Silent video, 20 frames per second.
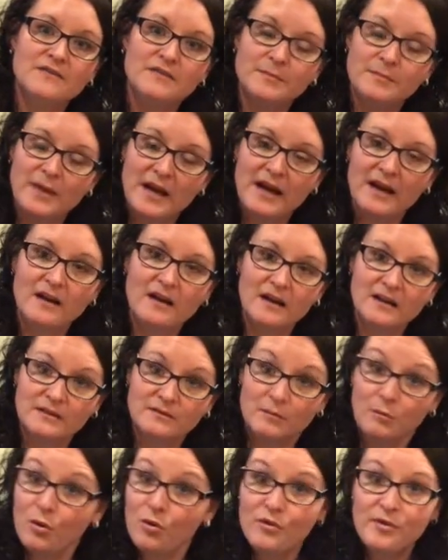
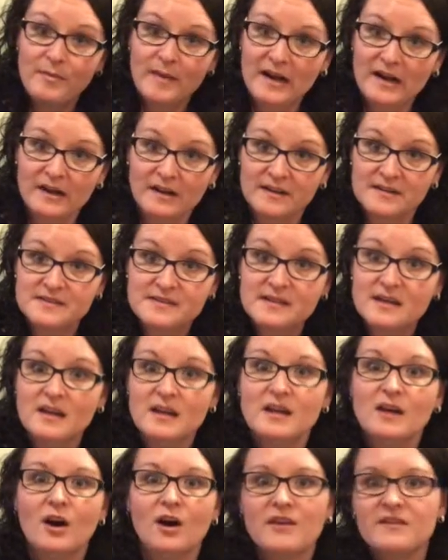And both parents,
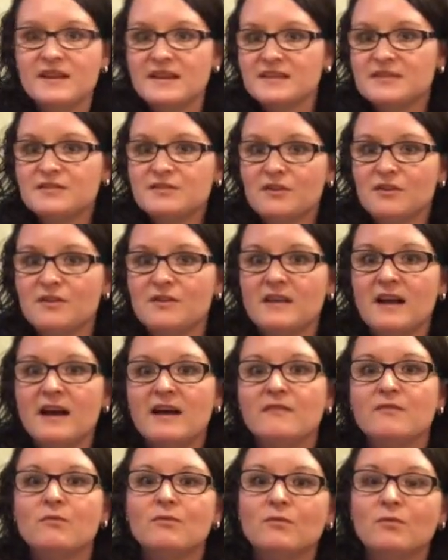are they still
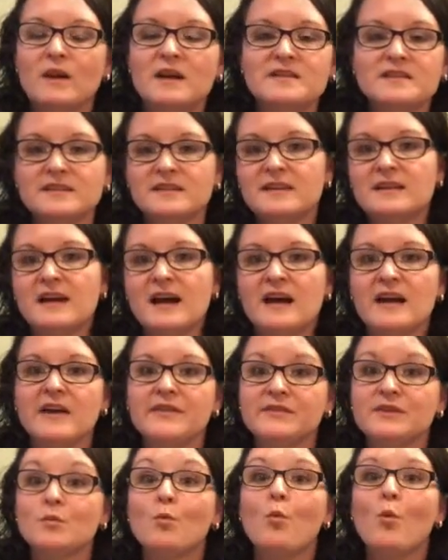alive? What did they die
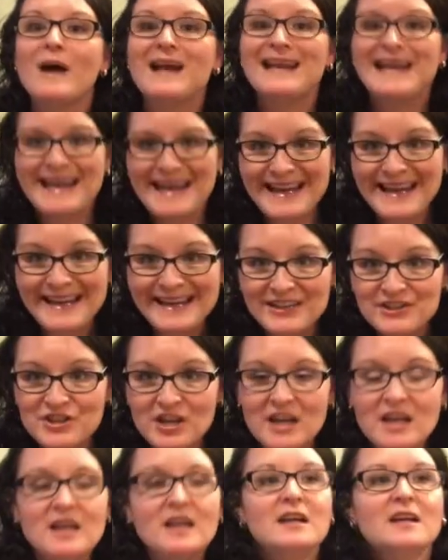of and what age?
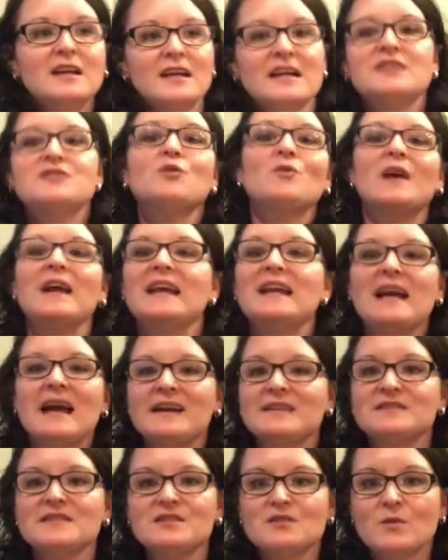It's okay to
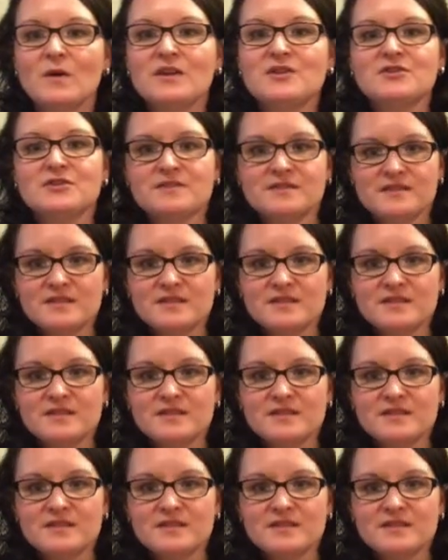ask these questions.